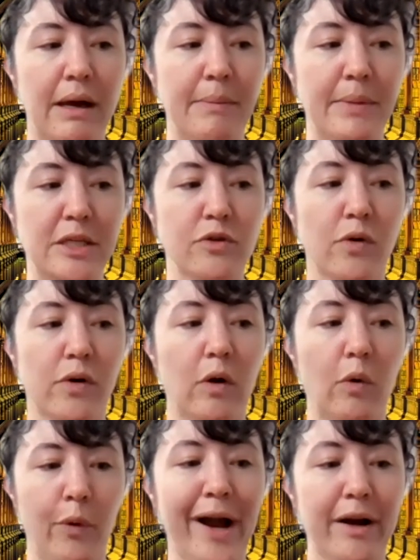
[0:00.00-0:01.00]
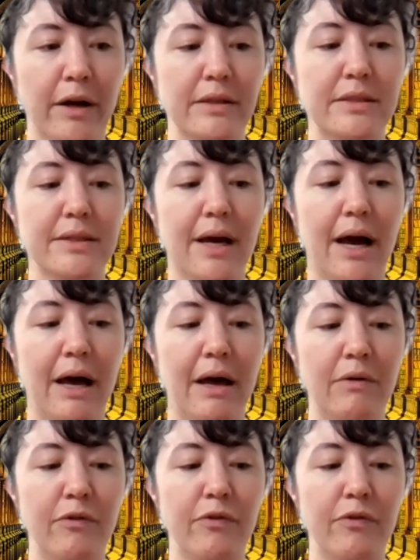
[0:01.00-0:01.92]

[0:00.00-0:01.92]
historical records of